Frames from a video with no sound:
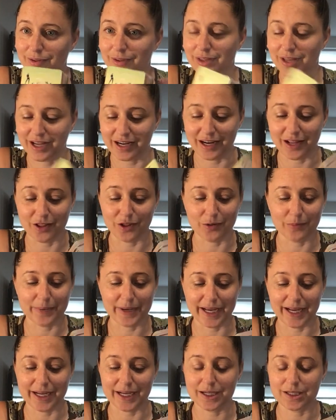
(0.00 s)
Another
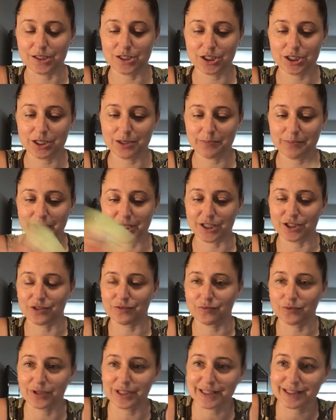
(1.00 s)
page of
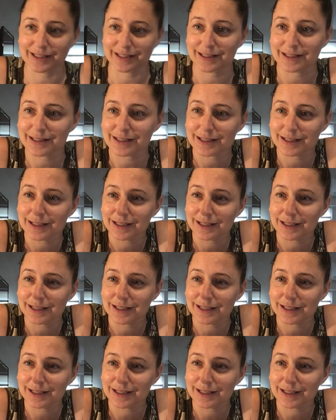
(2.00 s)
voices.